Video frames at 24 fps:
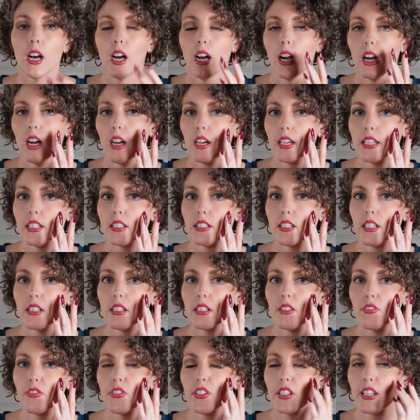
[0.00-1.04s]
It
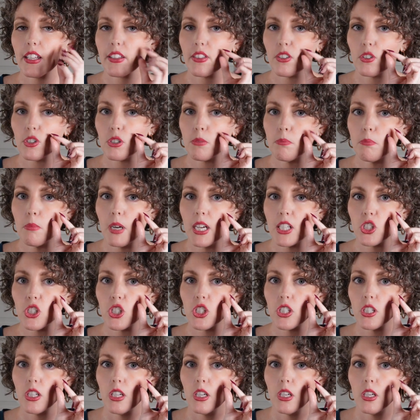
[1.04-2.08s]
doesn't feel like there's
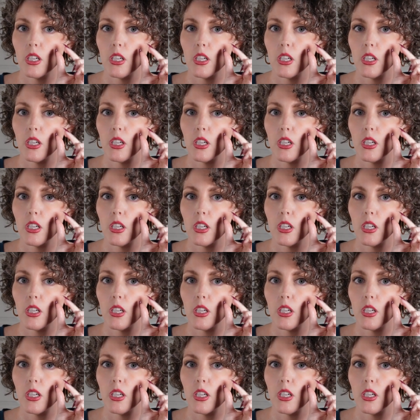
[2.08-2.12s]
much